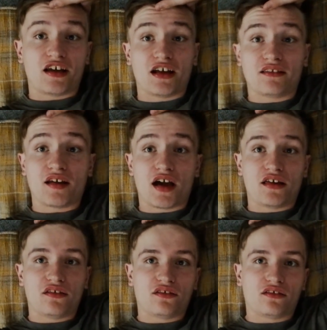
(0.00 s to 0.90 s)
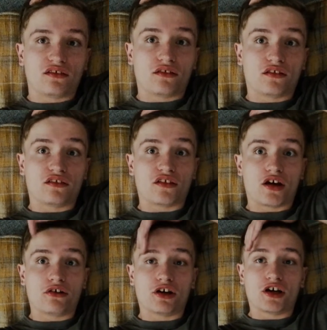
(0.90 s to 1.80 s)
It tastes
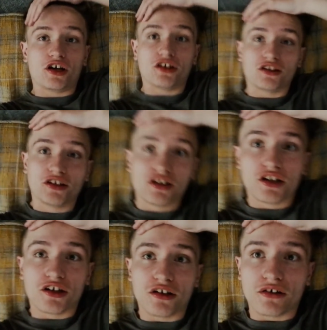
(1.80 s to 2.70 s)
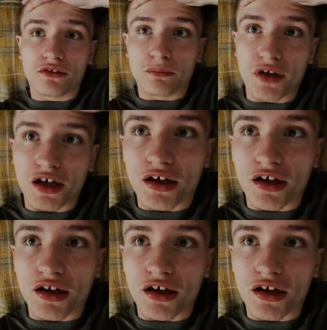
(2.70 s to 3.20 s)
so good. Oh my